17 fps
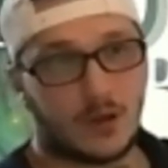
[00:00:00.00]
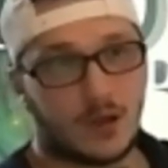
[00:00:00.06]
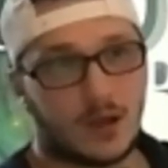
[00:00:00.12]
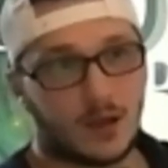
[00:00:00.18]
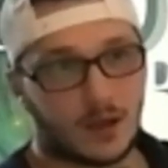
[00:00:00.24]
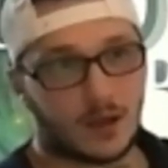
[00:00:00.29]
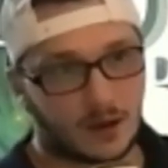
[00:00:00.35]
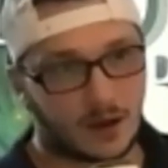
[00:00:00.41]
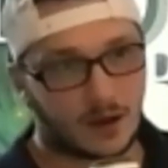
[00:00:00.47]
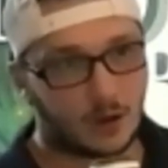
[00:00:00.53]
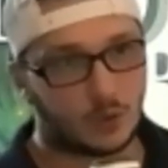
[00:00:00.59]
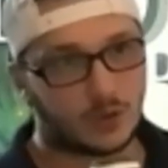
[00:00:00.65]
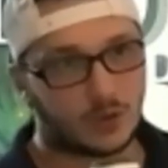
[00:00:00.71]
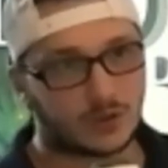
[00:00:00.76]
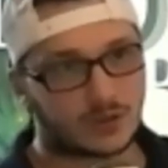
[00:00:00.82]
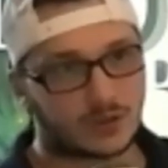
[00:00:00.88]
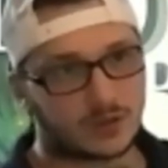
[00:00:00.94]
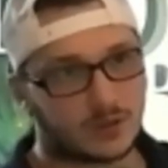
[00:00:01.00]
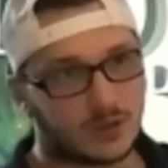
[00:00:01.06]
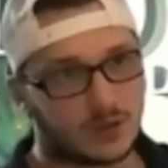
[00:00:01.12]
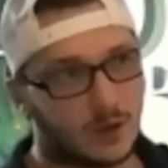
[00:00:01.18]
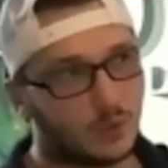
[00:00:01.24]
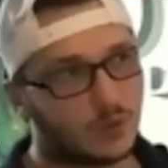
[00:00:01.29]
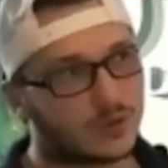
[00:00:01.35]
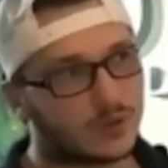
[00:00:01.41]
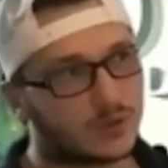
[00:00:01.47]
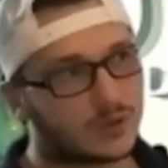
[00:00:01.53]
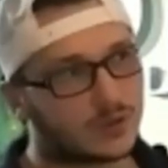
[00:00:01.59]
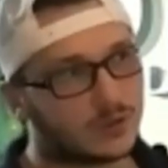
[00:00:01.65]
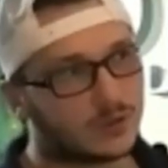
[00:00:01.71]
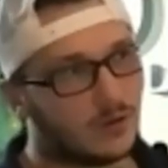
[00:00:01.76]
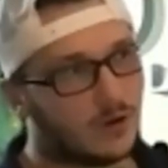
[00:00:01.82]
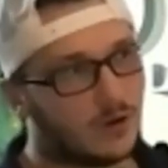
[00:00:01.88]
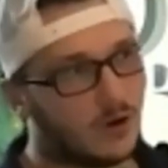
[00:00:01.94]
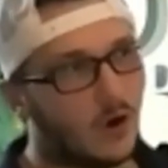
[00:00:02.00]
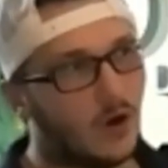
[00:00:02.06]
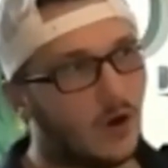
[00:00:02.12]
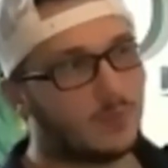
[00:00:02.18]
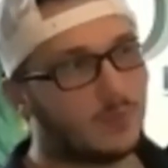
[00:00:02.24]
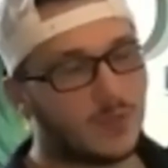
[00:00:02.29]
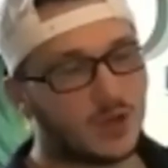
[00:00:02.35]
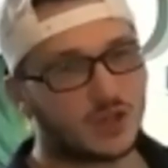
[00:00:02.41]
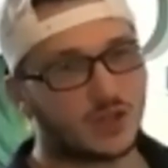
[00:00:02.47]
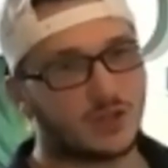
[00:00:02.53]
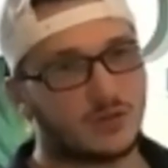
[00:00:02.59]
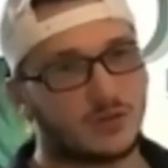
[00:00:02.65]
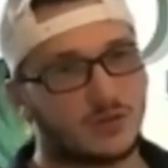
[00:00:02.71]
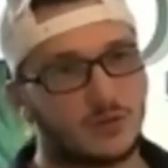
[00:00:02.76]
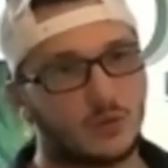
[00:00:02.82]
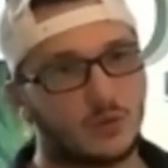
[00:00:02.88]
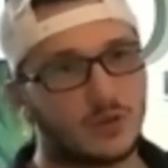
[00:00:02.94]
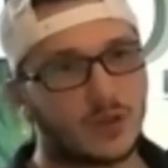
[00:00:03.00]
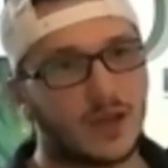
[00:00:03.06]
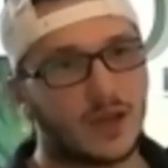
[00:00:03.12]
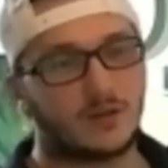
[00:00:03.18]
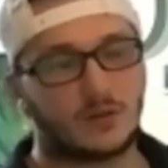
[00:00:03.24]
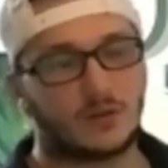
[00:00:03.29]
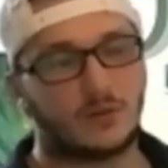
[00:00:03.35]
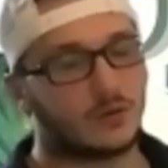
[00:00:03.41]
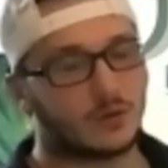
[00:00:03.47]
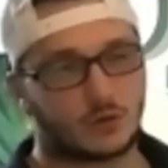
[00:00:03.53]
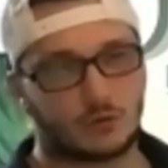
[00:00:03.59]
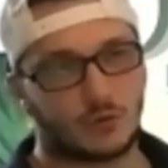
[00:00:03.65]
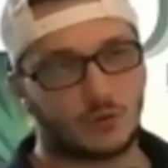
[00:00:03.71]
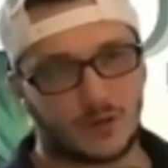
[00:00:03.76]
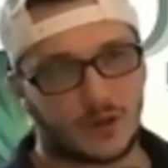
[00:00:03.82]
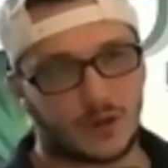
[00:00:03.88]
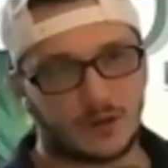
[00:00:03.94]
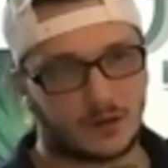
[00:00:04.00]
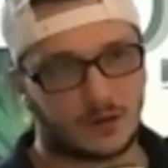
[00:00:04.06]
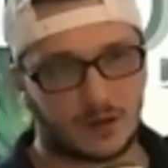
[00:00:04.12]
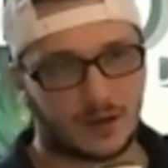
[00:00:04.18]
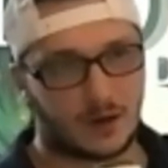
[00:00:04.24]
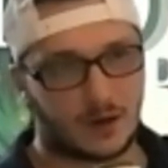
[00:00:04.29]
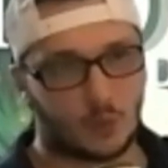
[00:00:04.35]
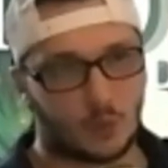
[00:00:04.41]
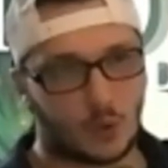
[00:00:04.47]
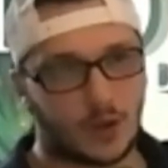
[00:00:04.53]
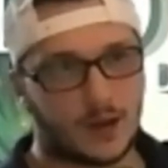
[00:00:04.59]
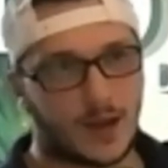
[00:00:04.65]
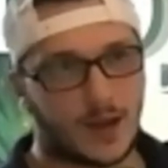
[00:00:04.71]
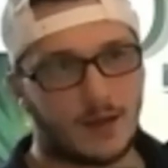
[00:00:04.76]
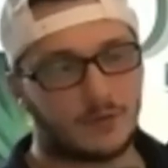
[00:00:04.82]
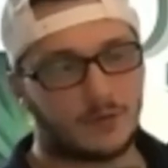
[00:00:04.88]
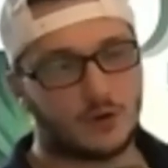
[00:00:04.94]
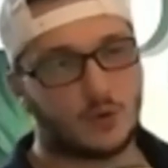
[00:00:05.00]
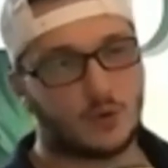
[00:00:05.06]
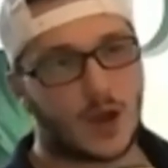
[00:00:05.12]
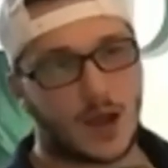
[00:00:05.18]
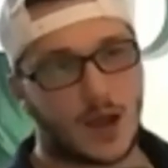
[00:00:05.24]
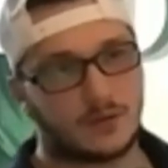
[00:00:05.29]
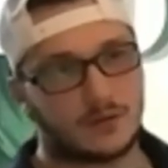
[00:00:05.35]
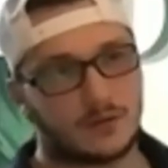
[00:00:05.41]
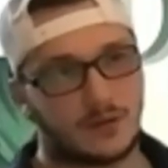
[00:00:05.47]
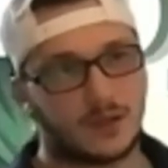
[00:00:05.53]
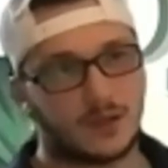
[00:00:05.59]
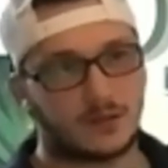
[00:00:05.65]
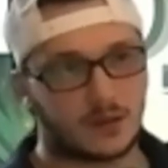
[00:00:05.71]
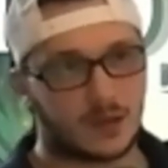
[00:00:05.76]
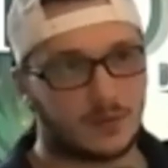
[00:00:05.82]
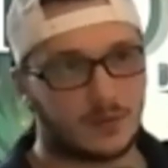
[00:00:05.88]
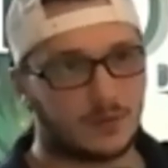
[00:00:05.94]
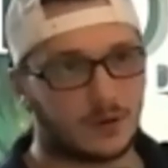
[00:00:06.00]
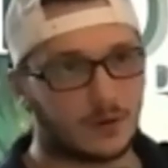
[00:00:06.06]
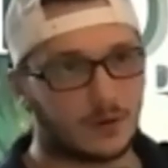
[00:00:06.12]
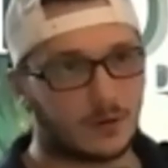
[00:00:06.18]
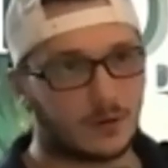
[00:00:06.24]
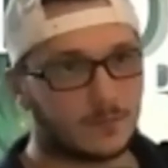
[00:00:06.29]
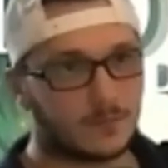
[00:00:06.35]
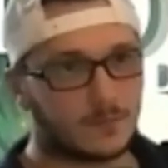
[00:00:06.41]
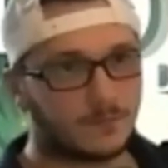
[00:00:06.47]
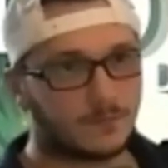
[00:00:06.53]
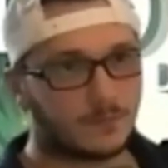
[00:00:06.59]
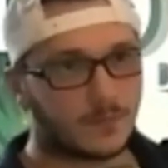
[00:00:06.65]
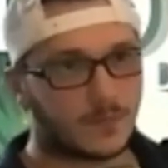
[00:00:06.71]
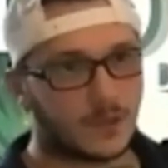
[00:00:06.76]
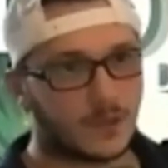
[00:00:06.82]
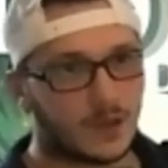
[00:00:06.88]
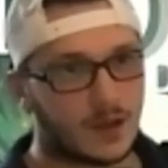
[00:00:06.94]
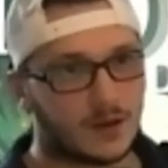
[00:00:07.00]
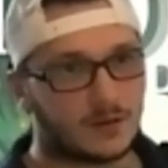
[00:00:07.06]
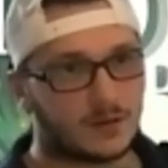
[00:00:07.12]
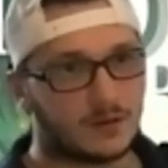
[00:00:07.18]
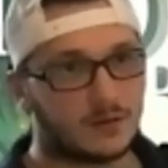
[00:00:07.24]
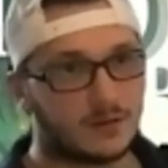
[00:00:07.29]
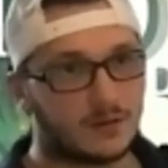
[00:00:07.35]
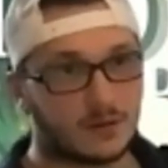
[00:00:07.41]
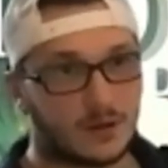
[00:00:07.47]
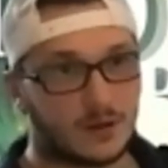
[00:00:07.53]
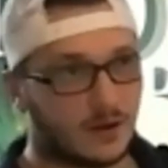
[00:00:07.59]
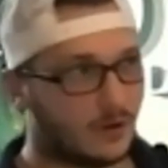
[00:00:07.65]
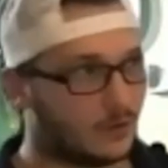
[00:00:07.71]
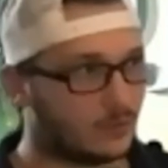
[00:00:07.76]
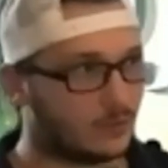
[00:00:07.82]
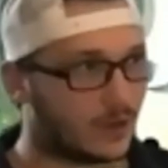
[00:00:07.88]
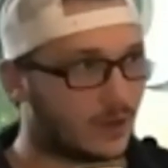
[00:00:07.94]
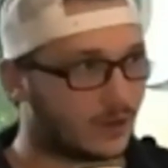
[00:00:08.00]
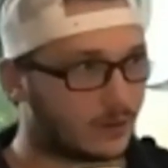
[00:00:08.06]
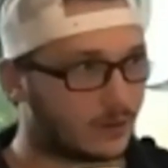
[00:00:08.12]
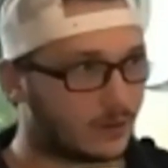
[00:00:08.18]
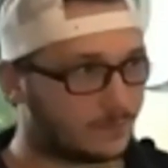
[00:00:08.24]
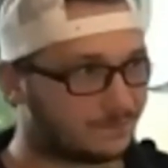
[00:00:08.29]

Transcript: And I was, I was on a mission to get to the truth. I didn't care what avenue I had to take to get there. And I didn't care, like,